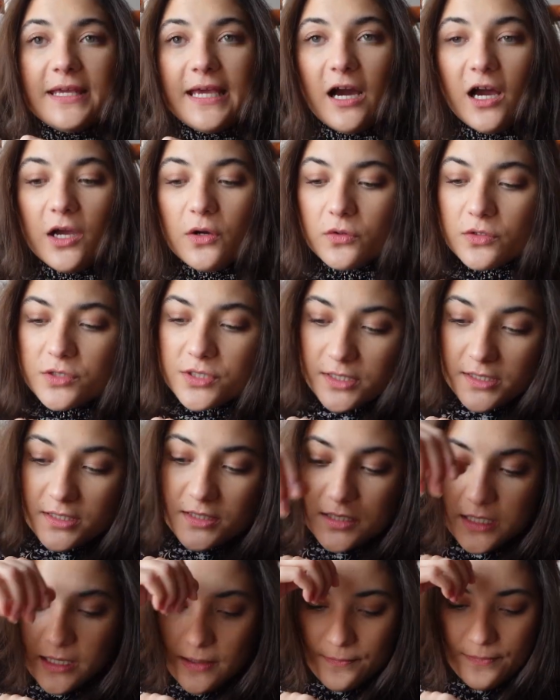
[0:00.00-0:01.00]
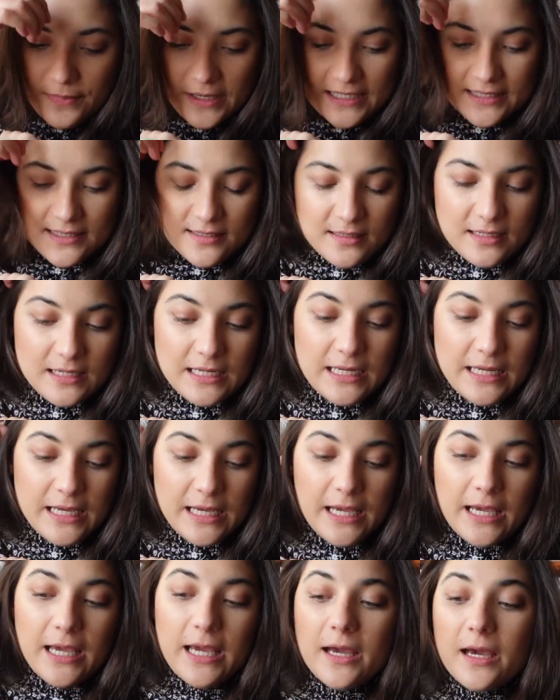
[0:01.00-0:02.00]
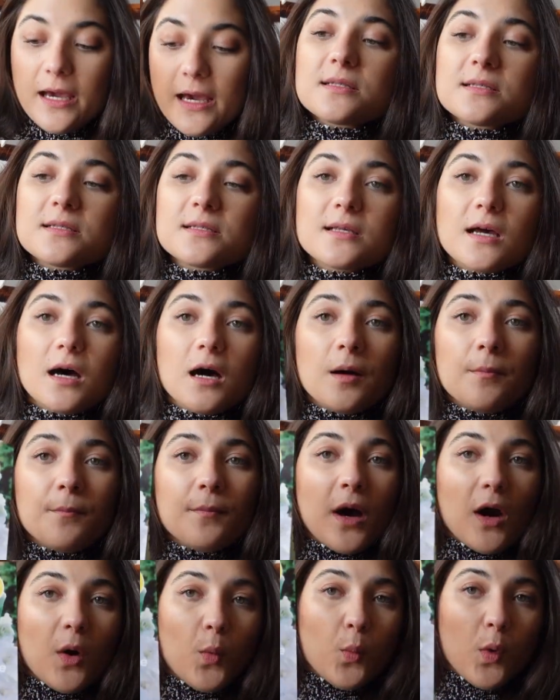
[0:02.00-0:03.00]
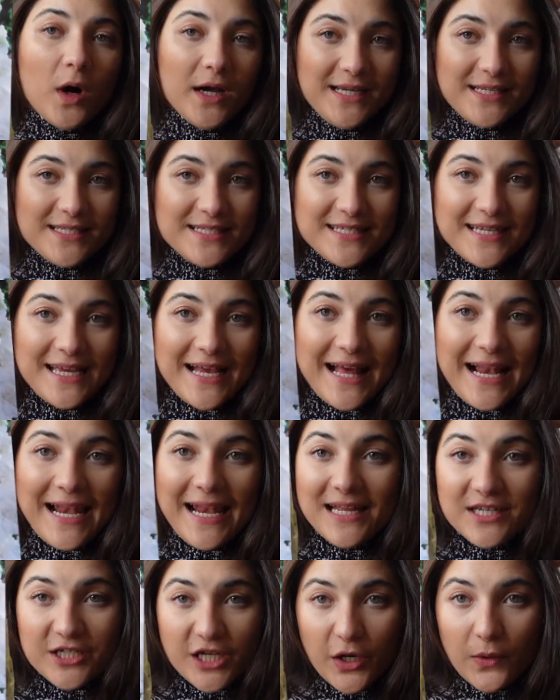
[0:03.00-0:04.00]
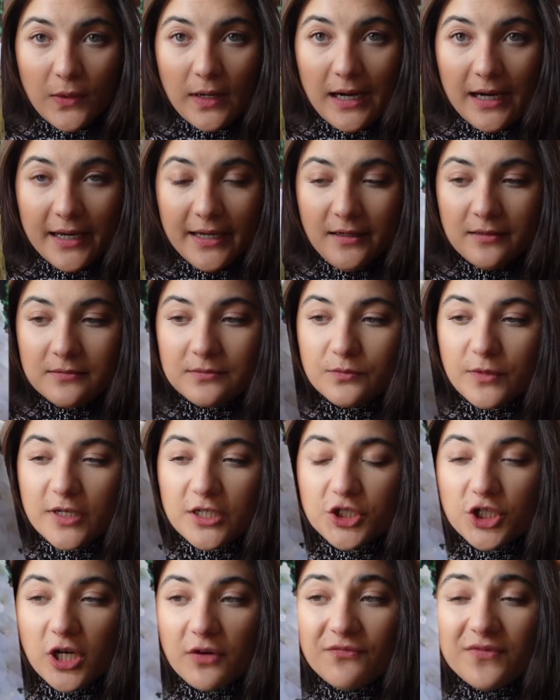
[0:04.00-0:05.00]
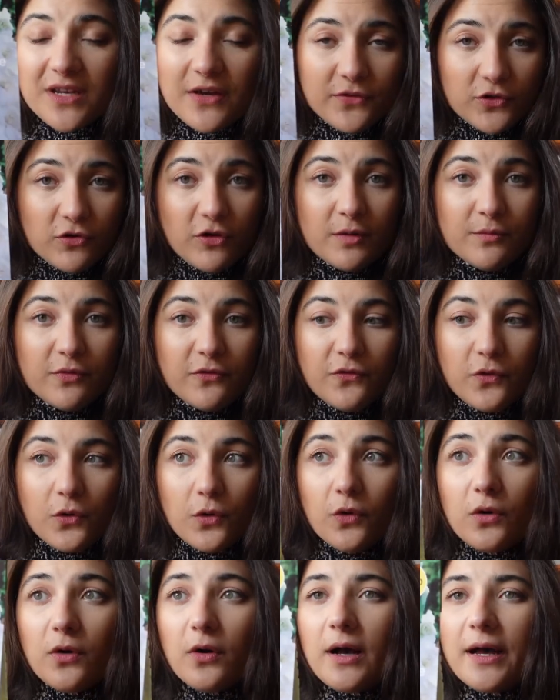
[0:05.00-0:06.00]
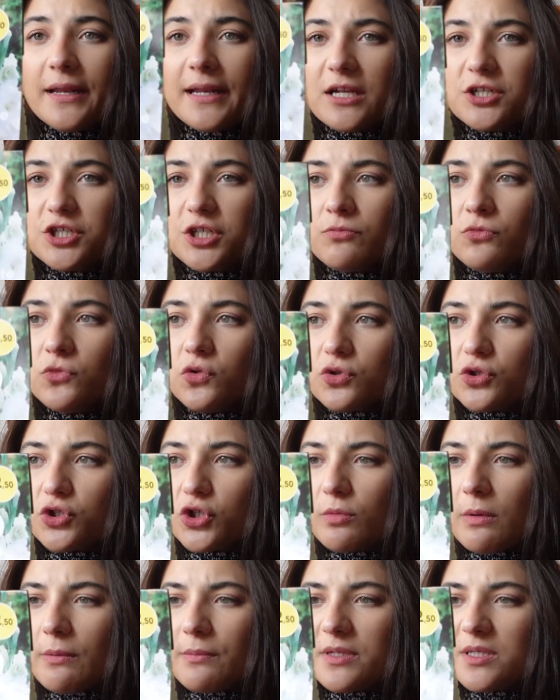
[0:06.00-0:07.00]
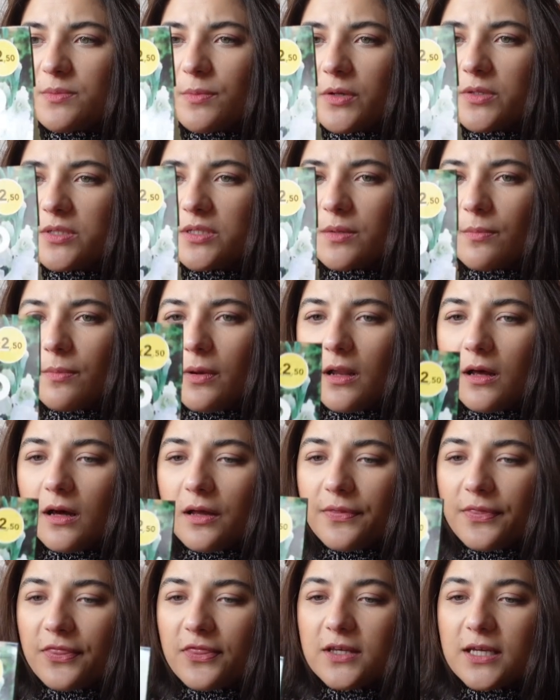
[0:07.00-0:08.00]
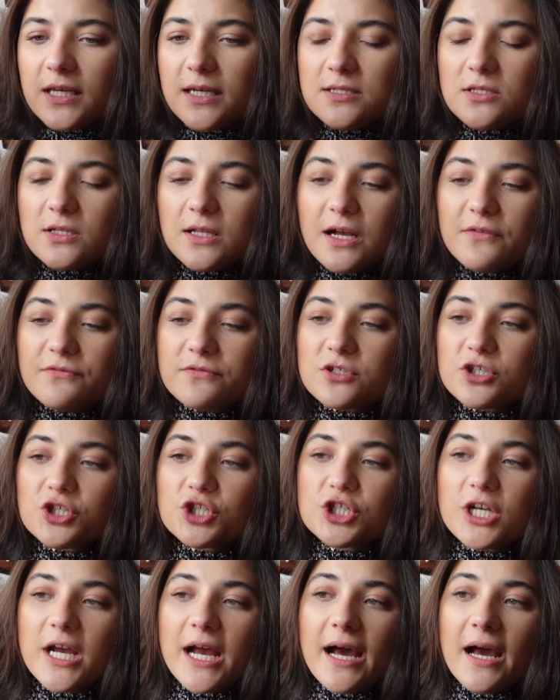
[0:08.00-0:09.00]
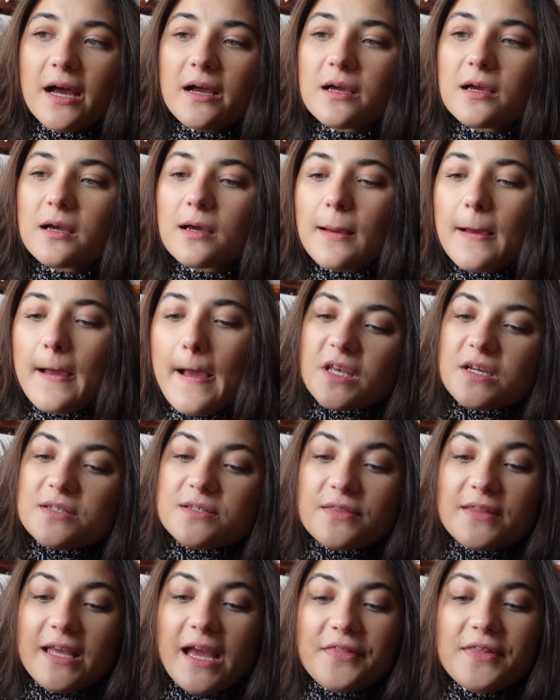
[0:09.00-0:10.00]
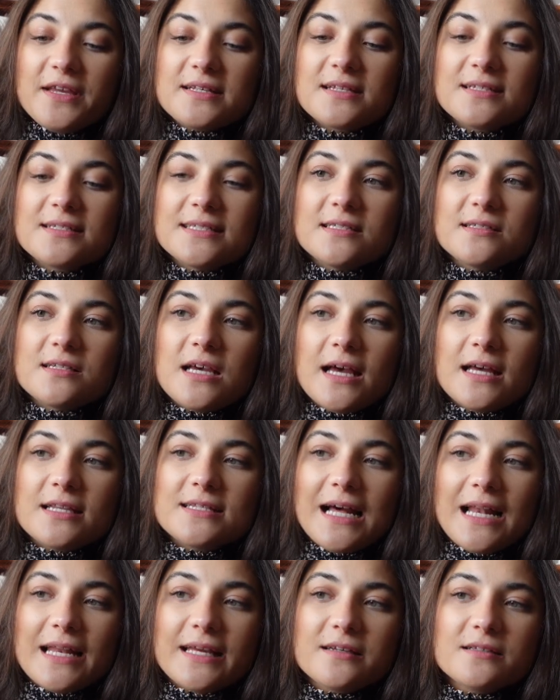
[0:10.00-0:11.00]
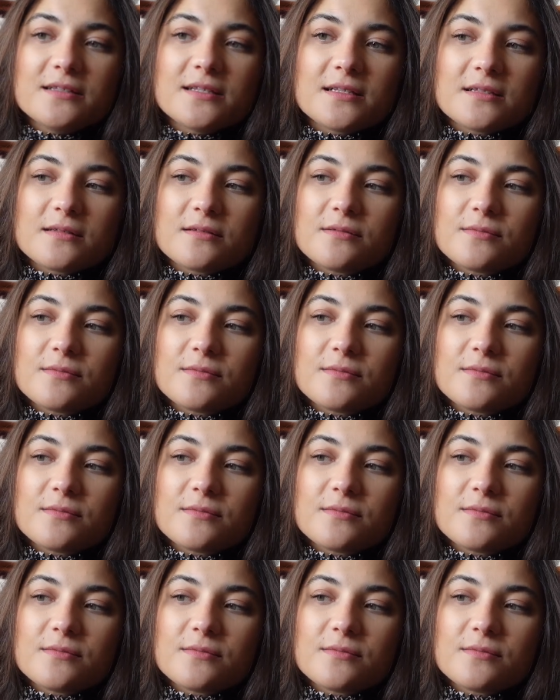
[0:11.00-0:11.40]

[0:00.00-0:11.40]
yeah, I ordered basically some white gladioli, which I've never grown before, and actually I'm not sure when we're supposed to plant these. I'll have to check. So yeah, these are dahlias.